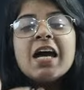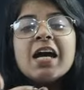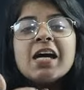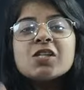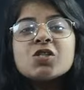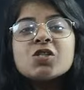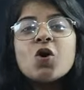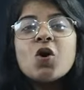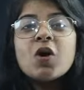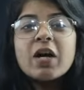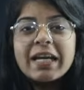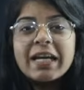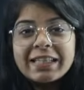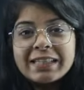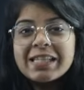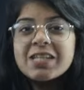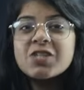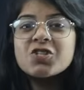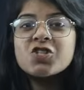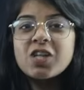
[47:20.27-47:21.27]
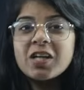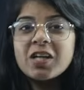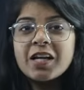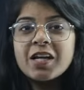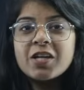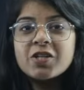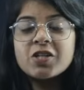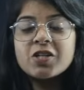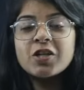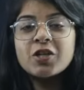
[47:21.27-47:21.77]
So in this
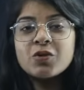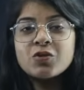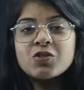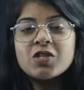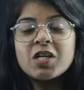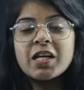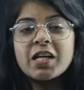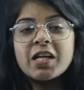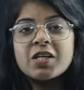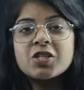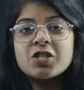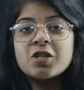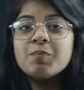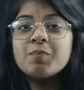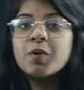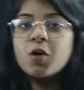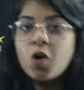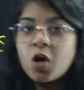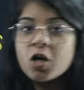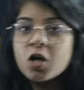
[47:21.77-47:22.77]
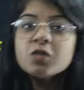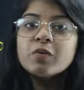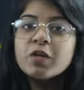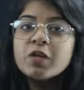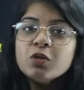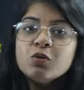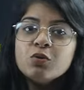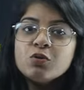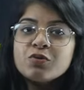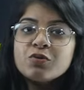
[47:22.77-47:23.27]
generation, new generation, because we
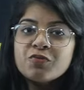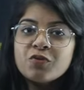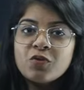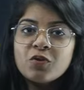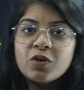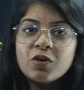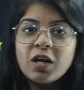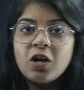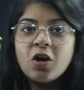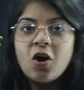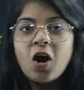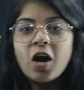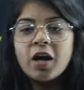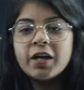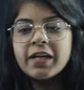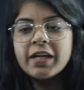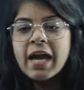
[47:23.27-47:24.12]
use phone a lot